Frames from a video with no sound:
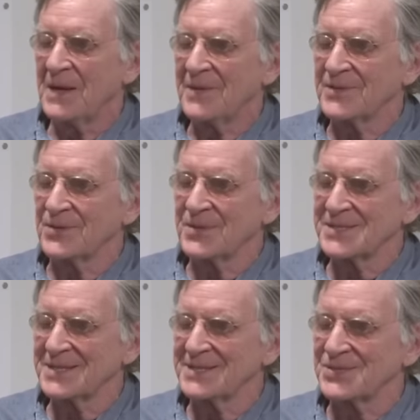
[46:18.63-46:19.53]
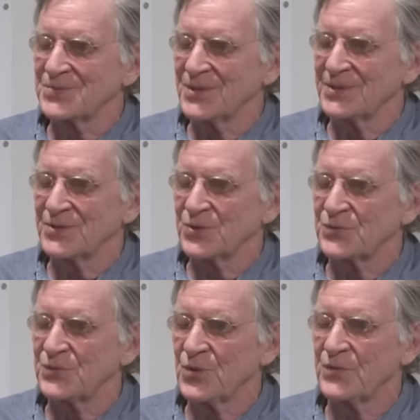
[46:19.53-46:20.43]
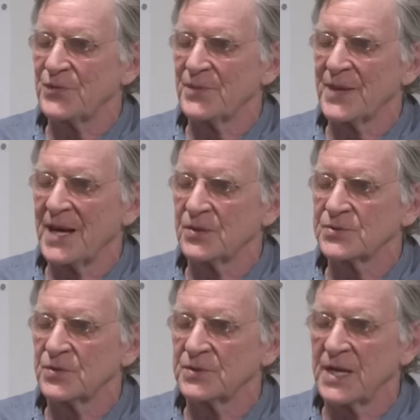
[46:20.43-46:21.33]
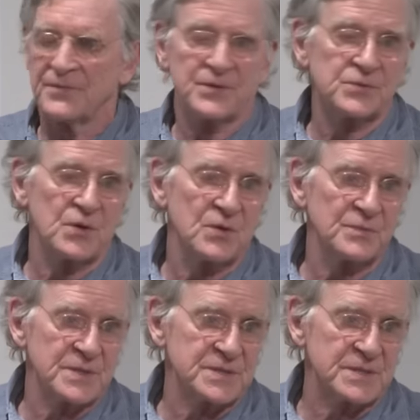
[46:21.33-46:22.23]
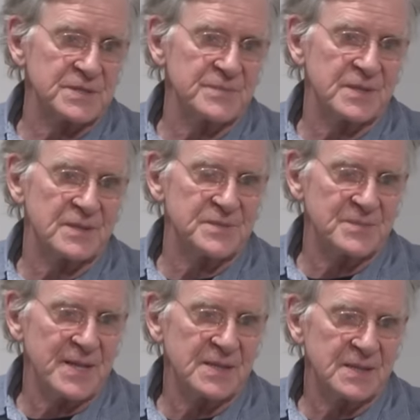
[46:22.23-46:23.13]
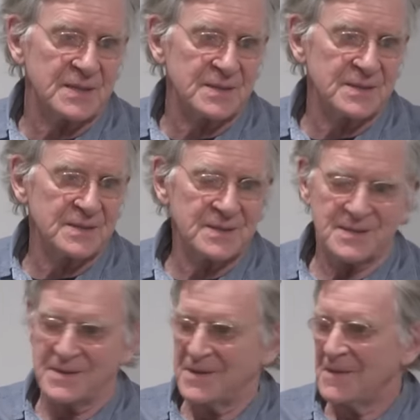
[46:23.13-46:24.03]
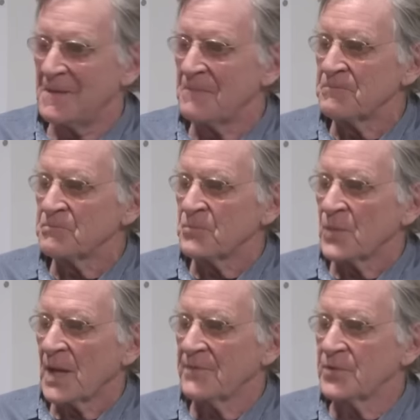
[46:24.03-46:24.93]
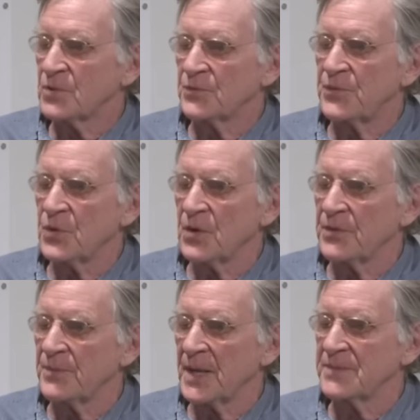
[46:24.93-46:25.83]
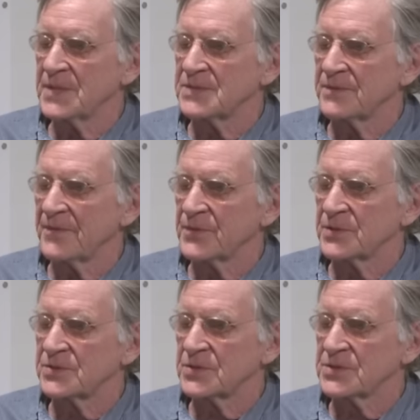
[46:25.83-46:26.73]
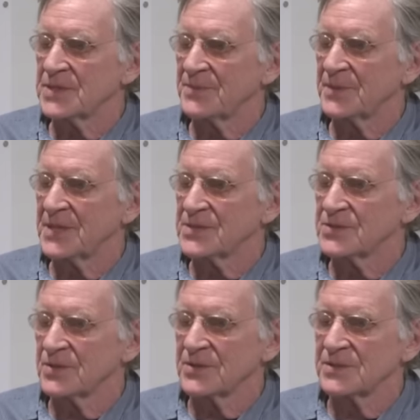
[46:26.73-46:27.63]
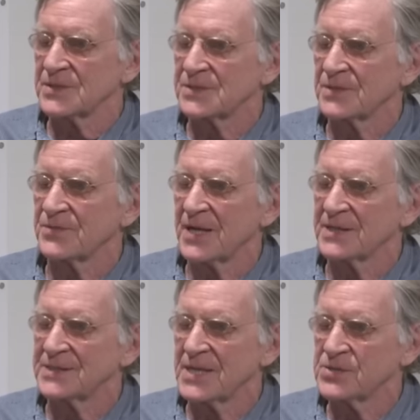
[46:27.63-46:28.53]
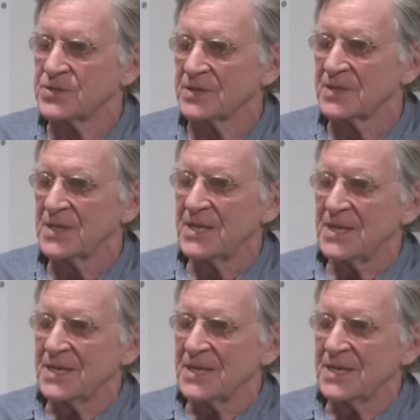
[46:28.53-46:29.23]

Having arisen in this world, he goes forth from the household life into homelessness. He becomes a mendicant. Having gone forth, by means of effort, exertion, application, earnestness, and right attention,